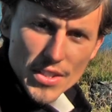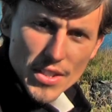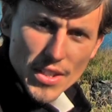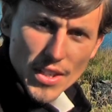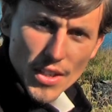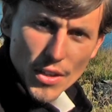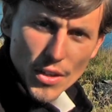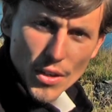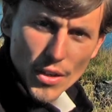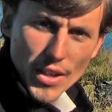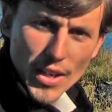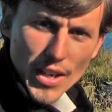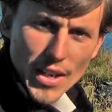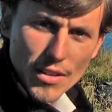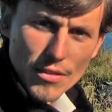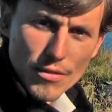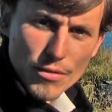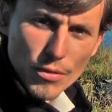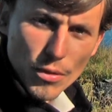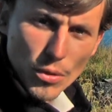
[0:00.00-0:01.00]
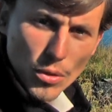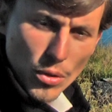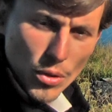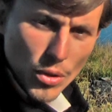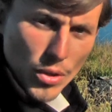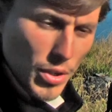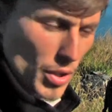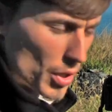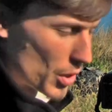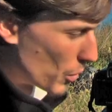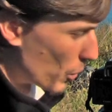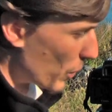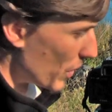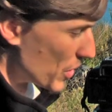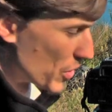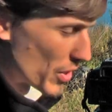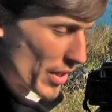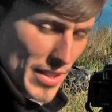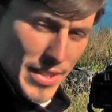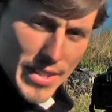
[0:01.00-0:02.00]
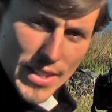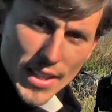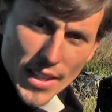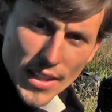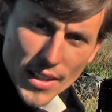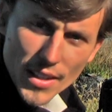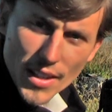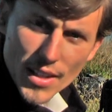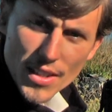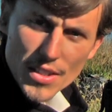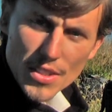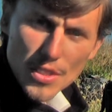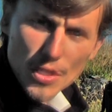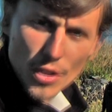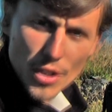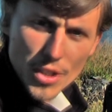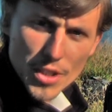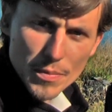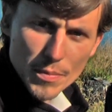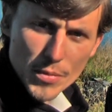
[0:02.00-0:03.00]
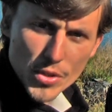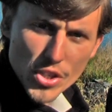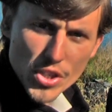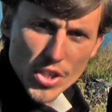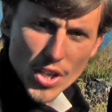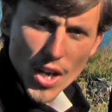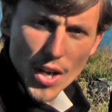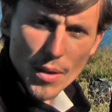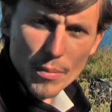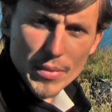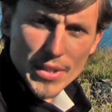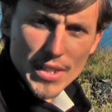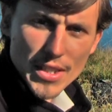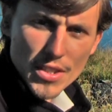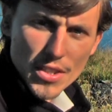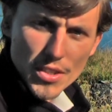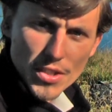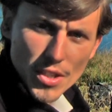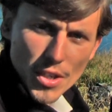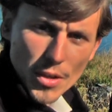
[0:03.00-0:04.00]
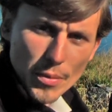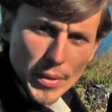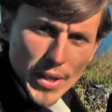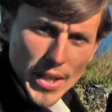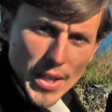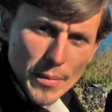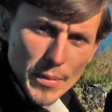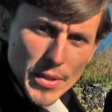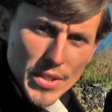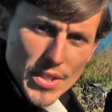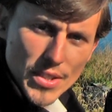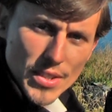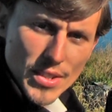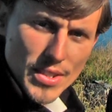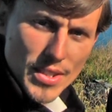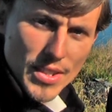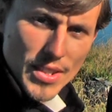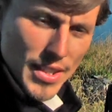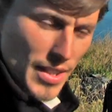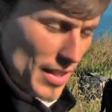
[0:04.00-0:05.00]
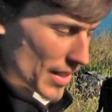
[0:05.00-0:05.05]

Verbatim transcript: that you need to look out for when trying to get nice, crisp, sharp digiscoping images.